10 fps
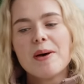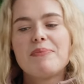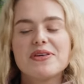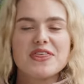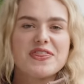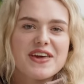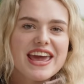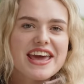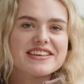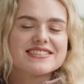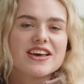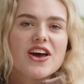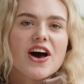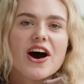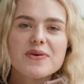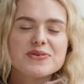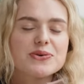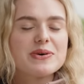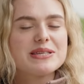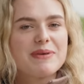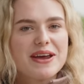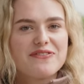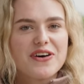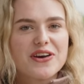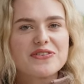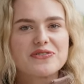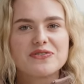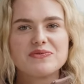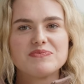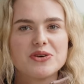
But the thing is, I was always made fun of